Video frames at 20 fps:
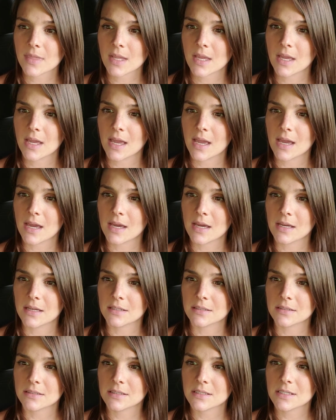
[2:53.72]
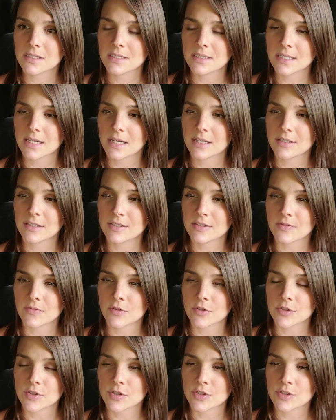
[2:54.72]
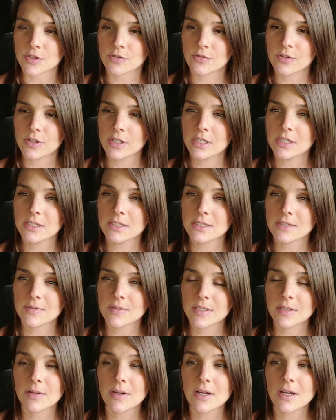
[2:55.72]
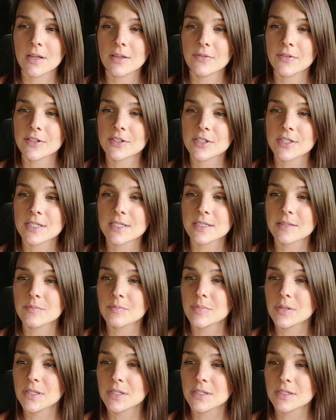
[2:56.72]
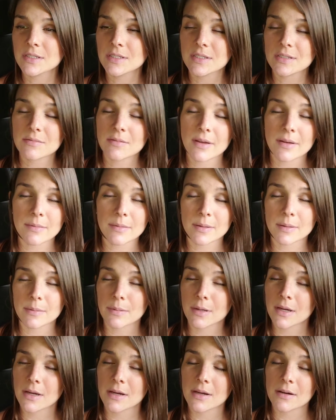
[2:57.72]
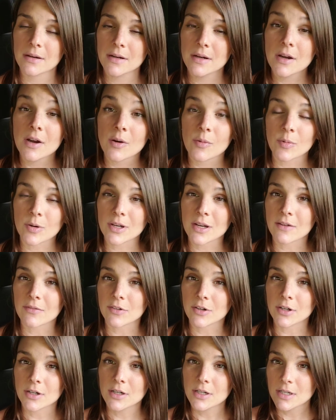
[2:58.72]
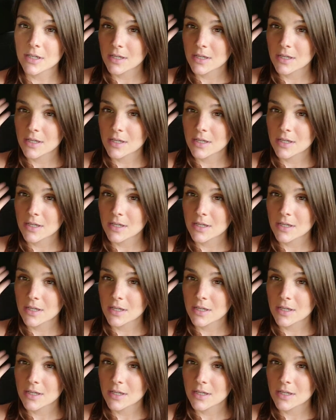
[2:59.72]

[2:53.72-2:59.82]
And since I had these aversions to greens, I was like, oh, if I just eat some beans, blah, blah, blah, blah, whatever.